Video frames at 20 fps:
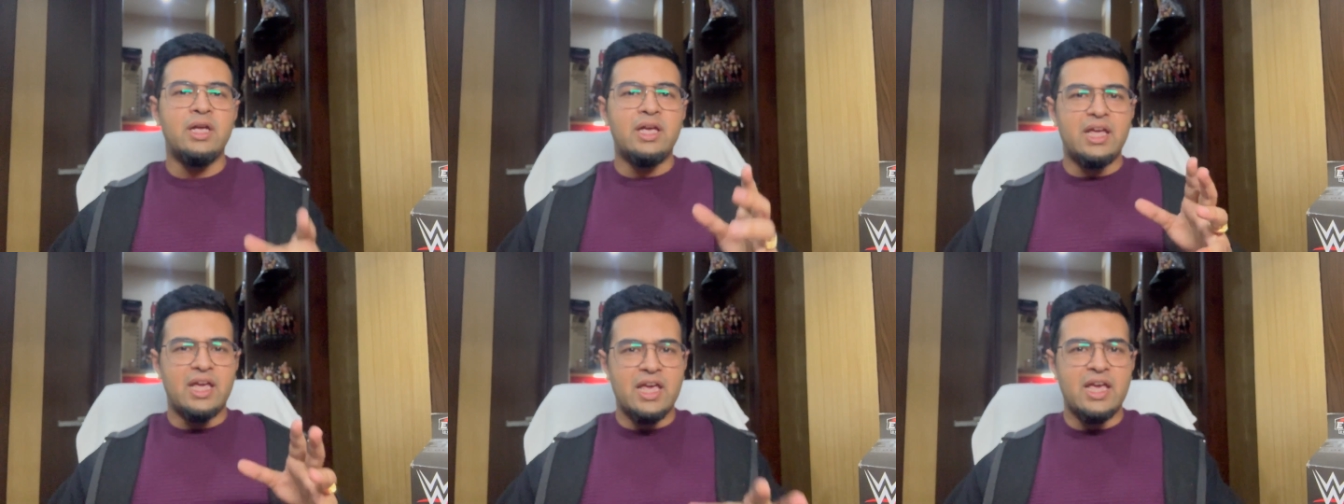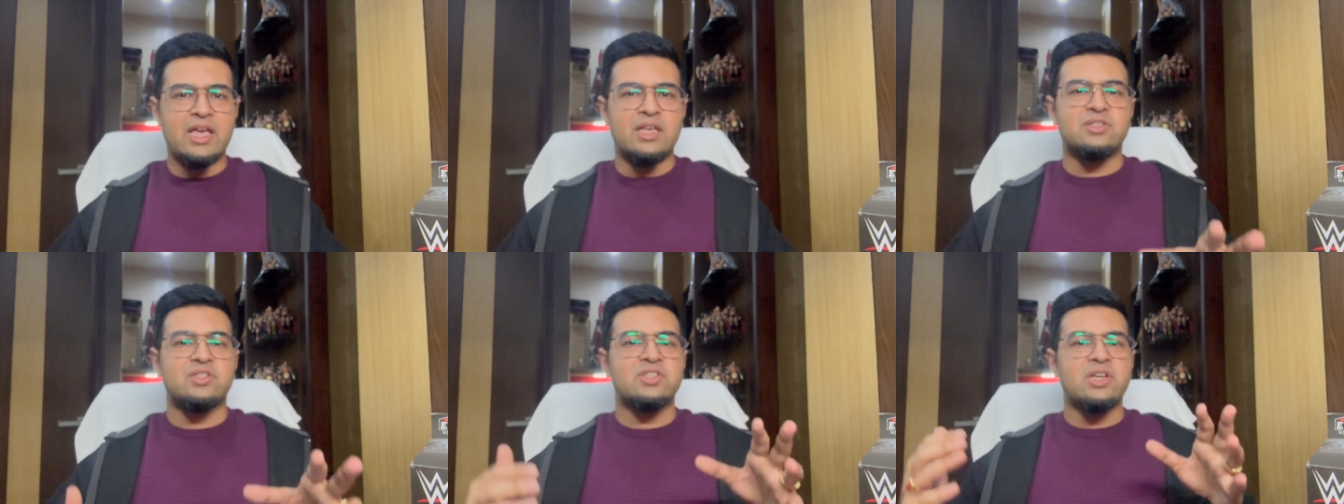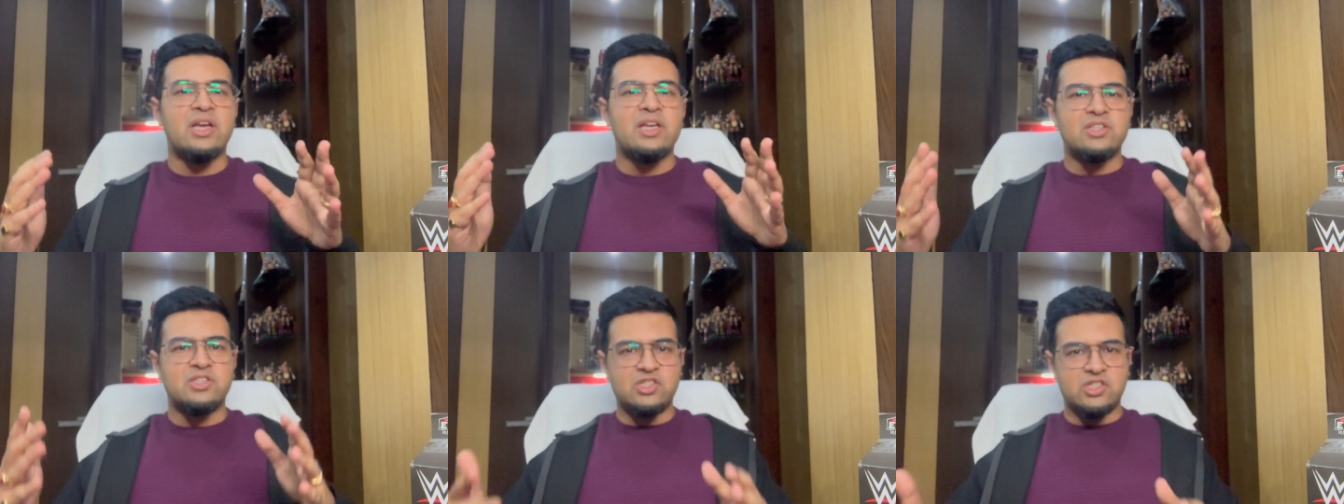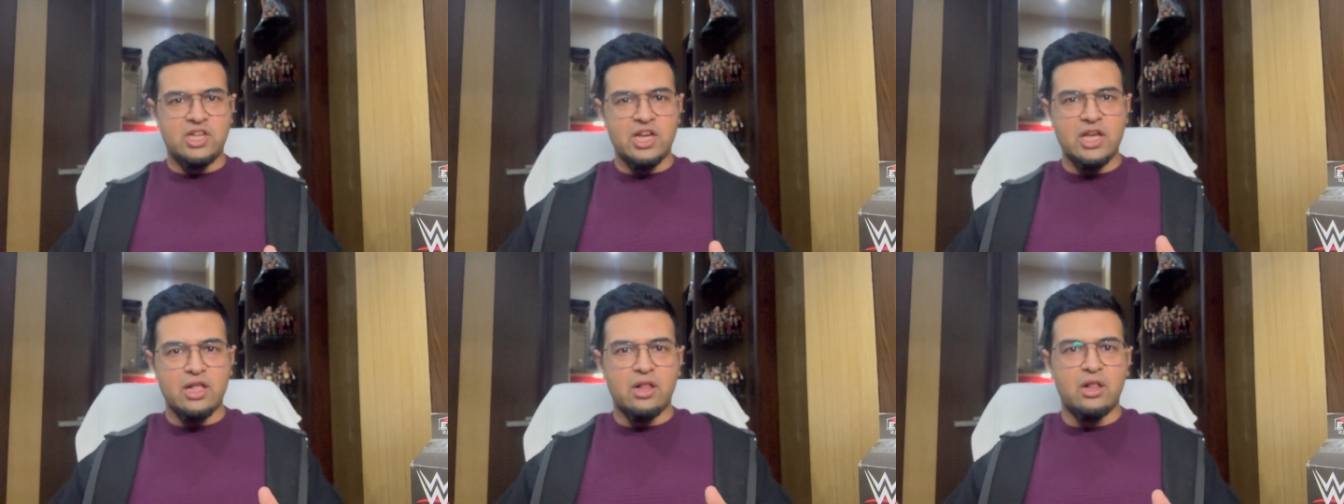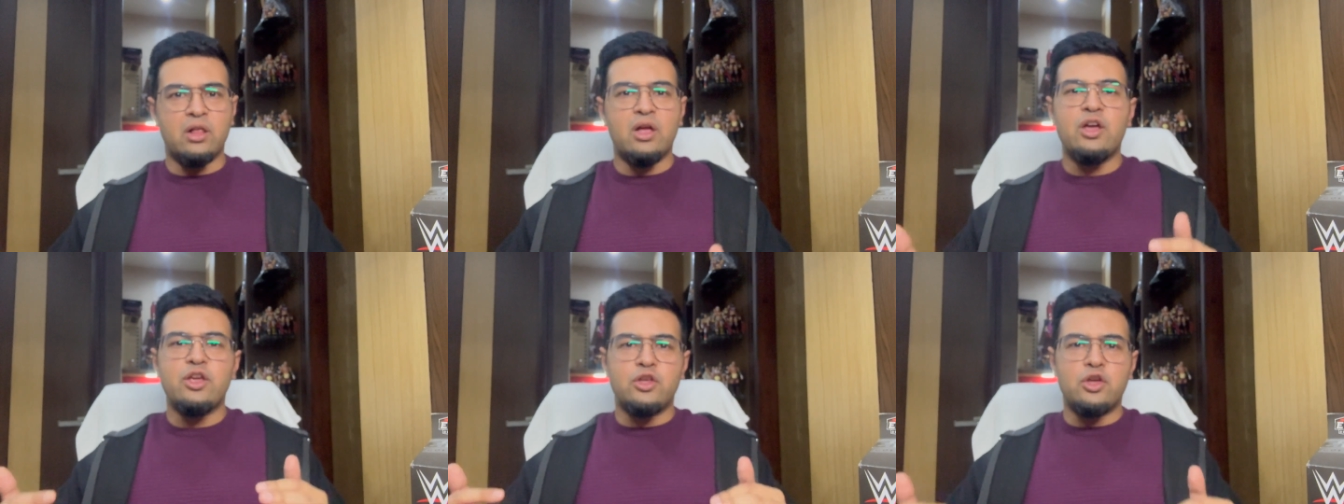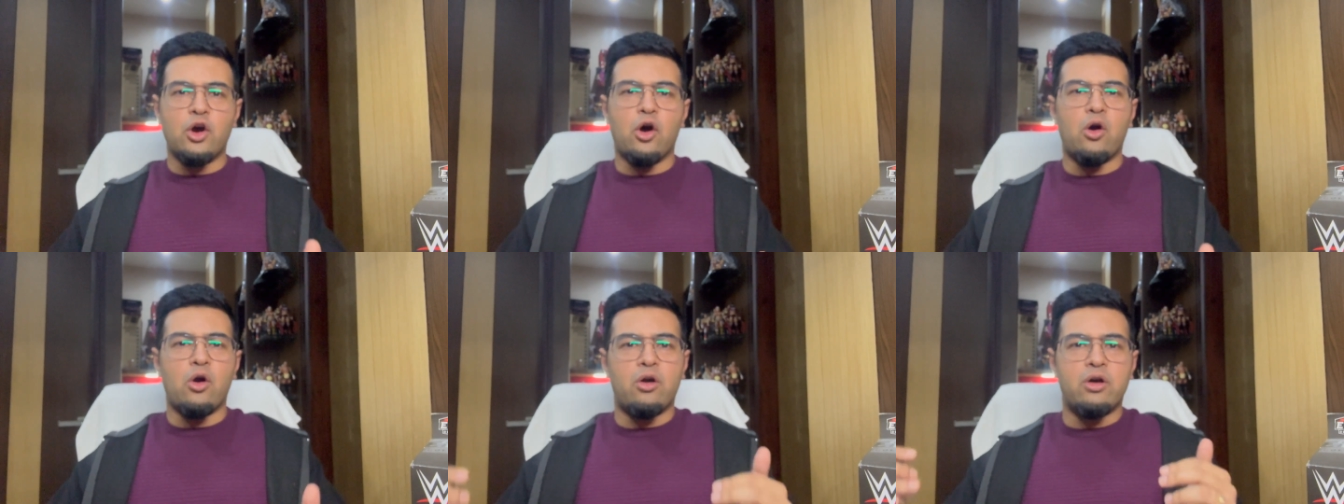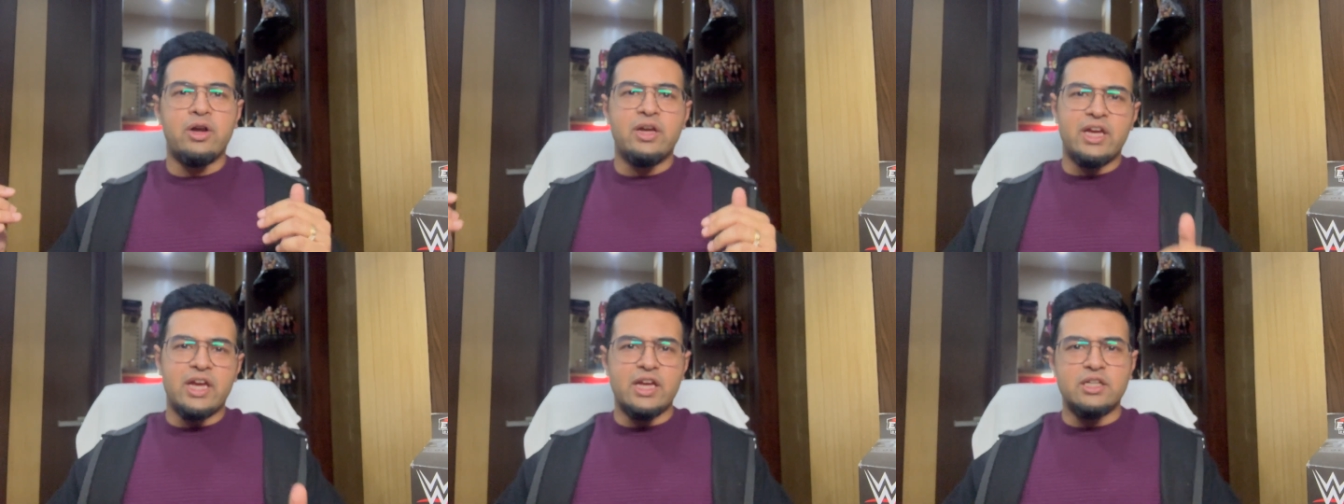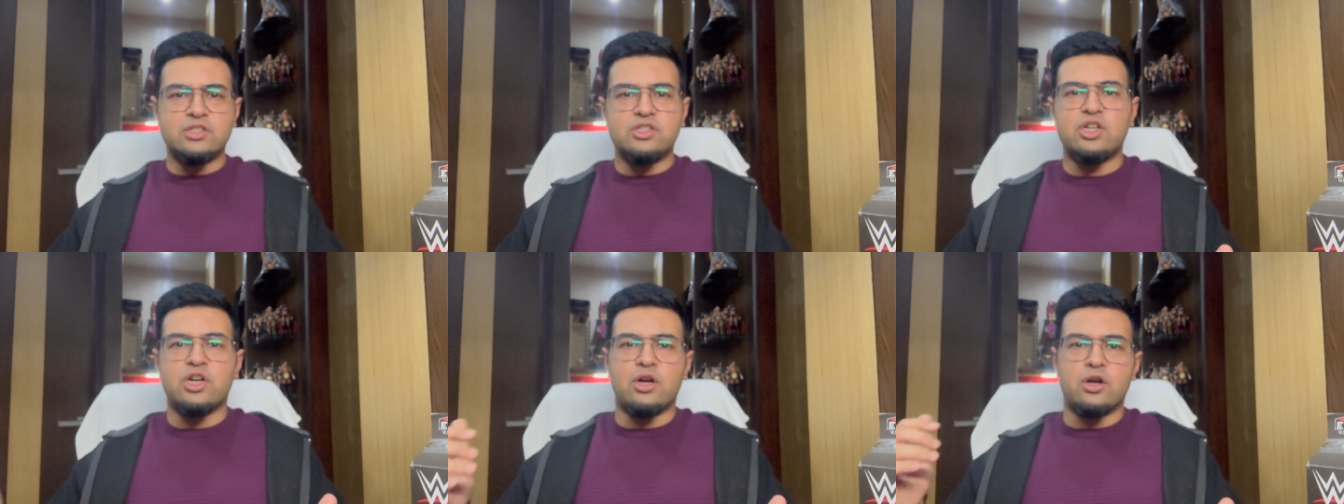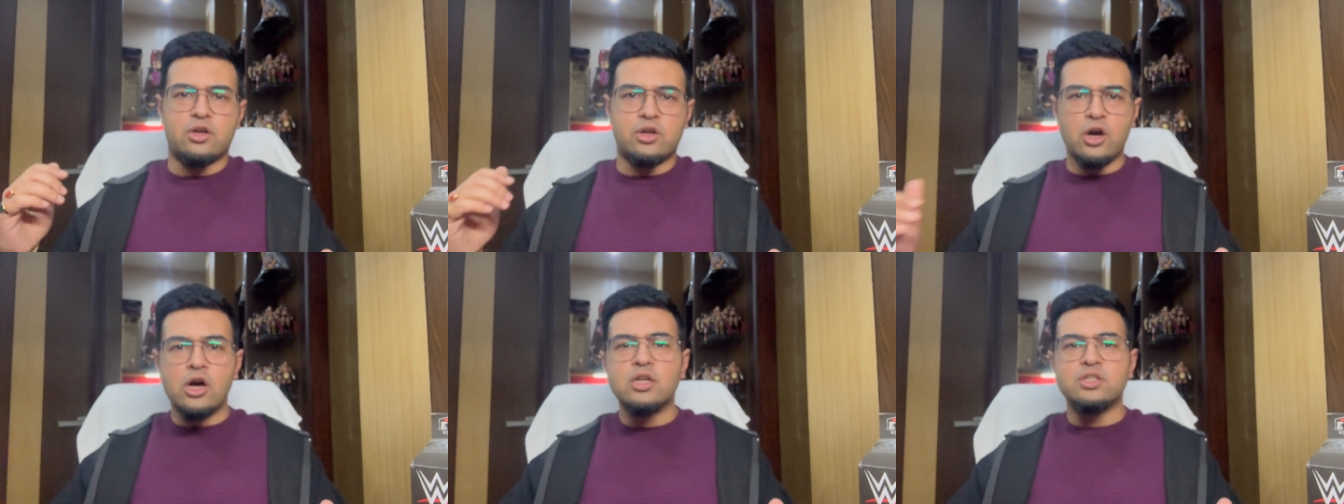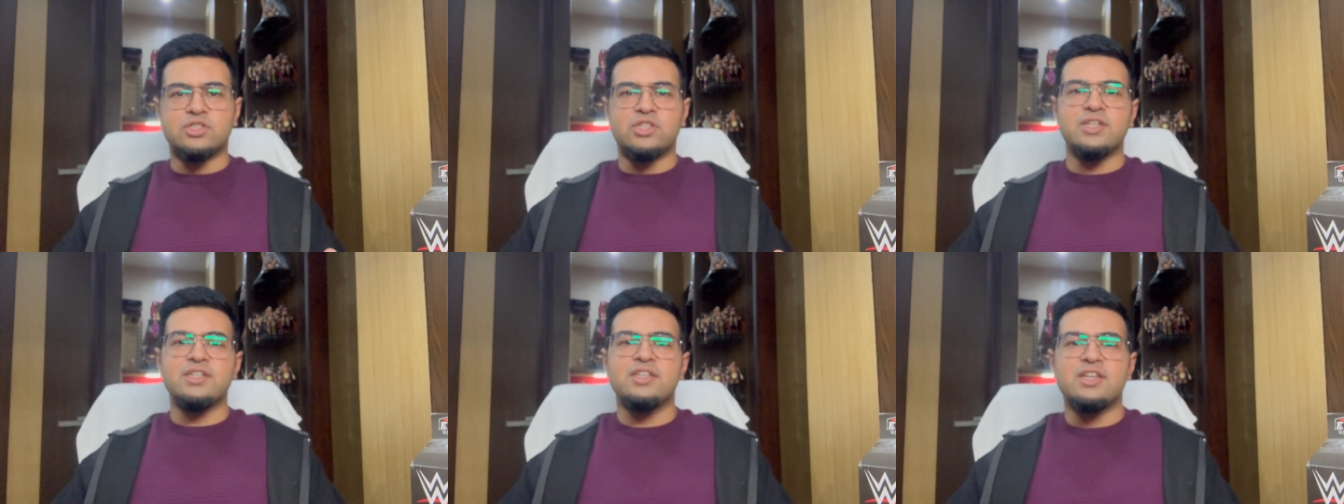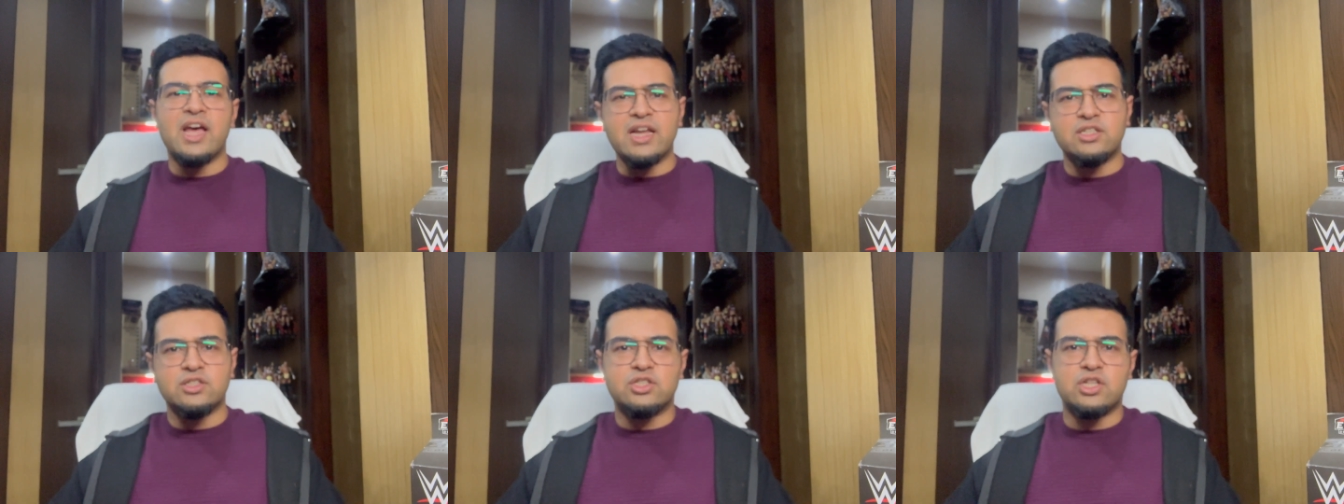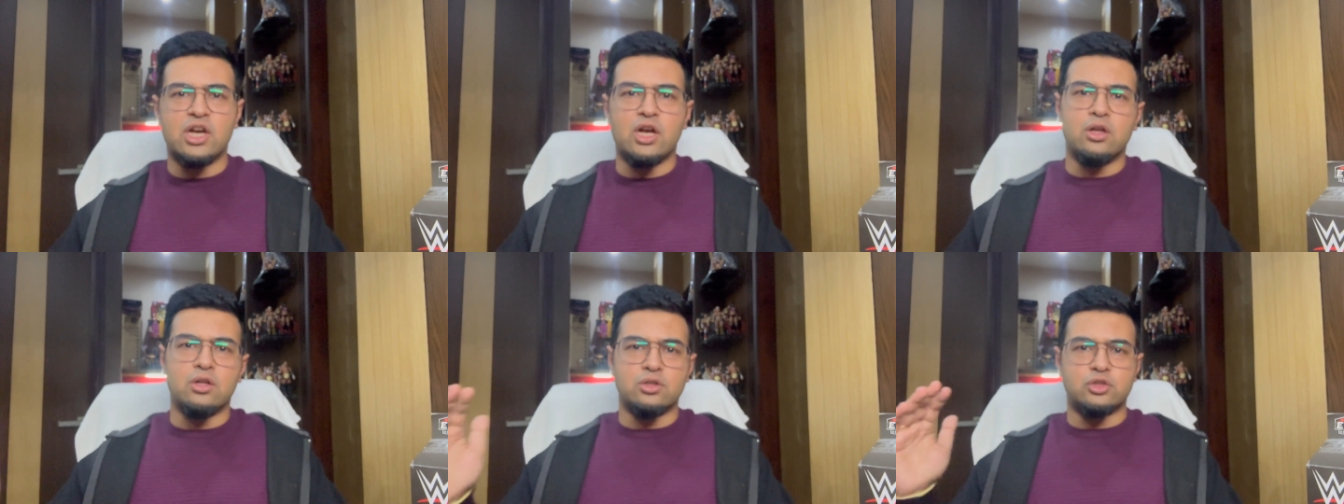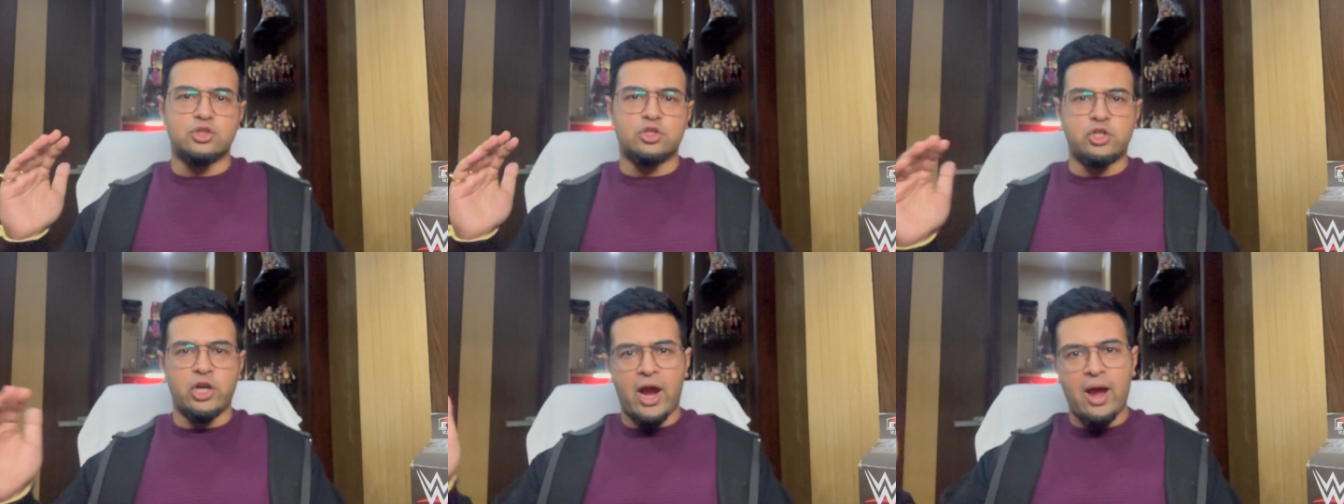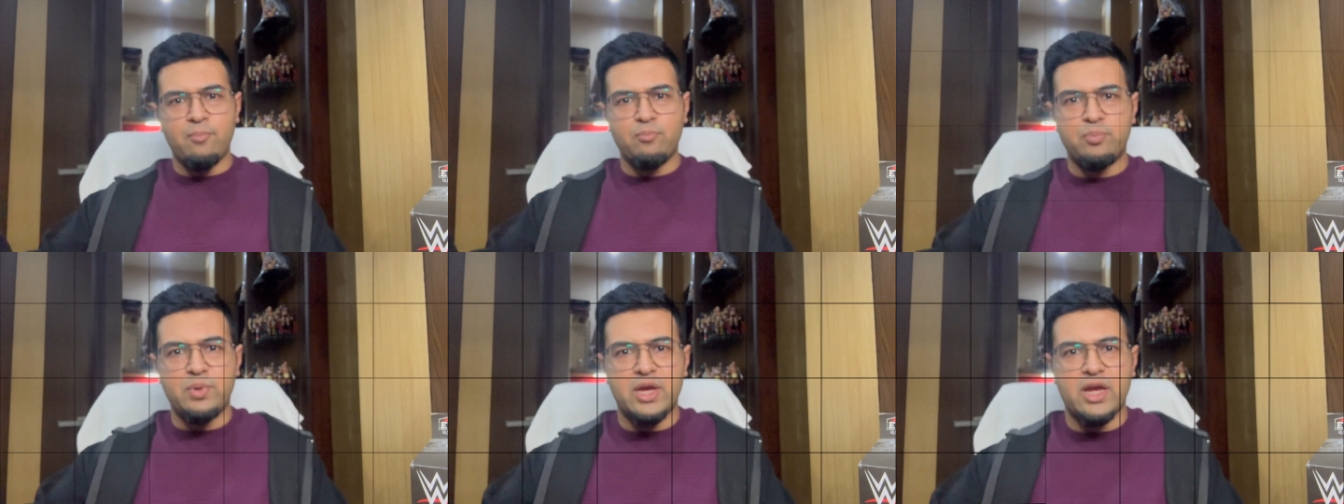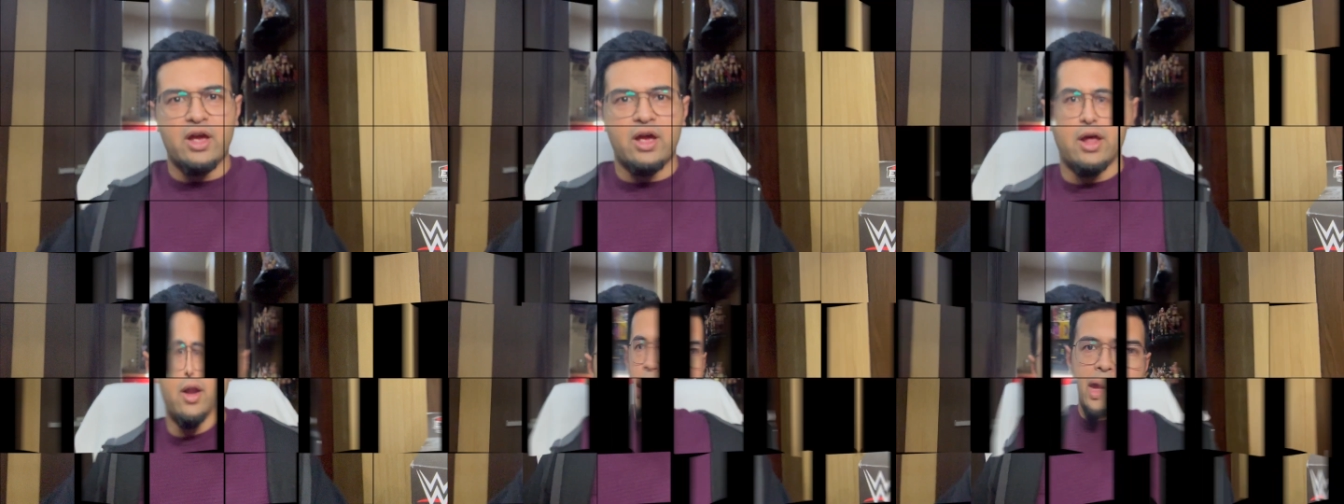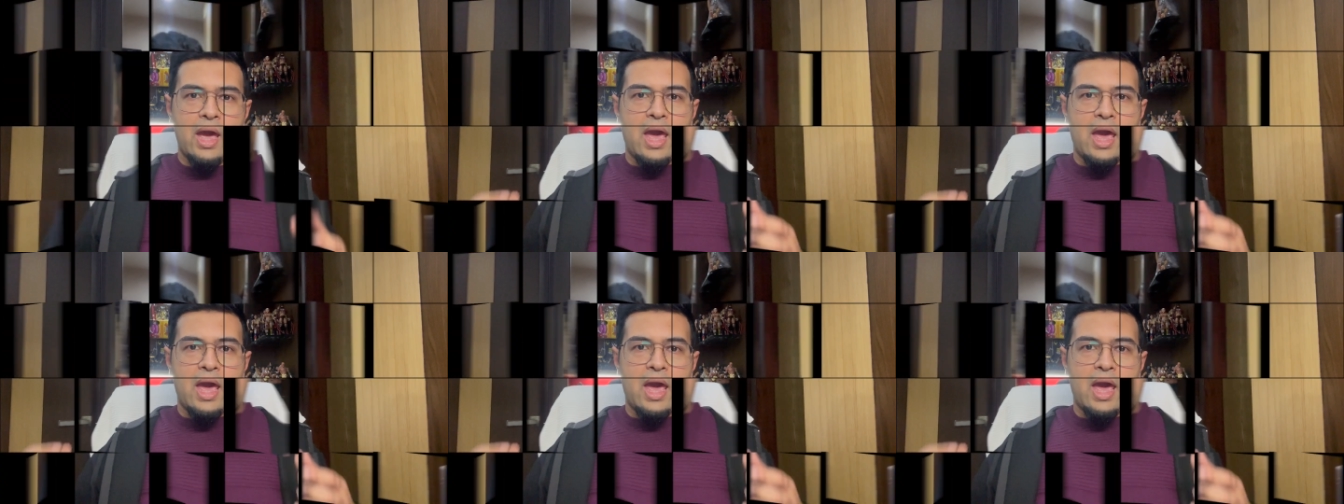is still your Intercontinental Champion.